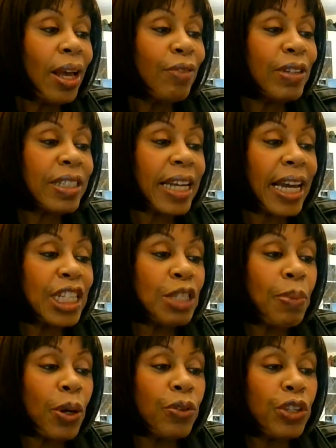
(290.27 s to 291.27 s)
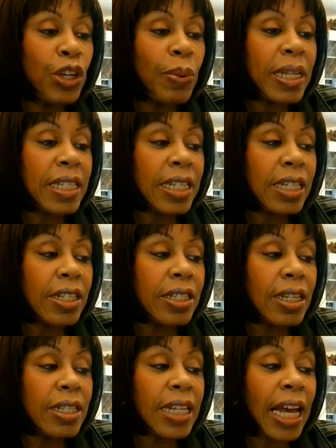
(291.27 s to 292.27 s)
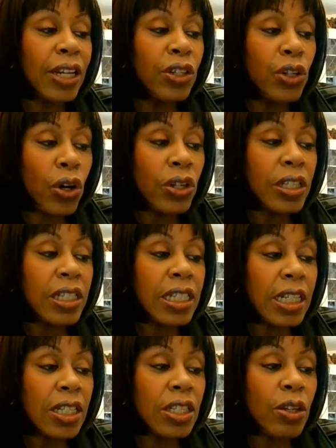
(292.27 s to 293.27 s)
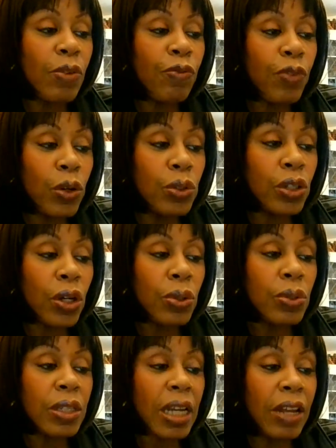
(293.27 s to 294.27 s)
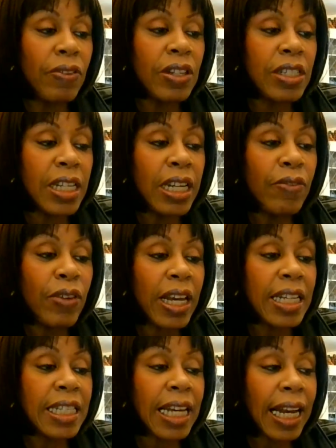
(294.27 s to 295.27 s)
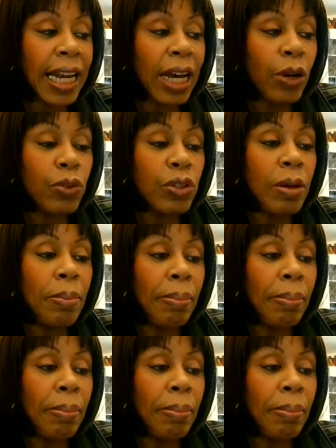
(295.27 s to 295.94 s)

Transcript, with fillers: retains both U S citizens and non-citizen photos in the T V S Cloud